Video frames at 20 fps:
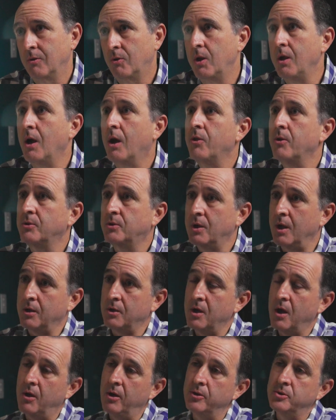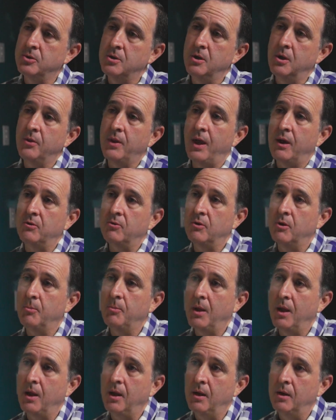The other technology in that
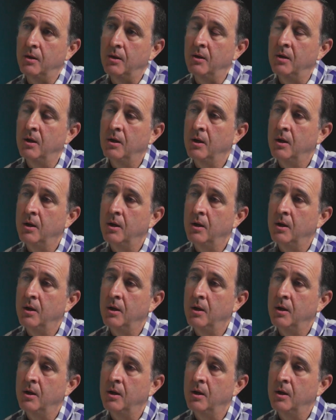domain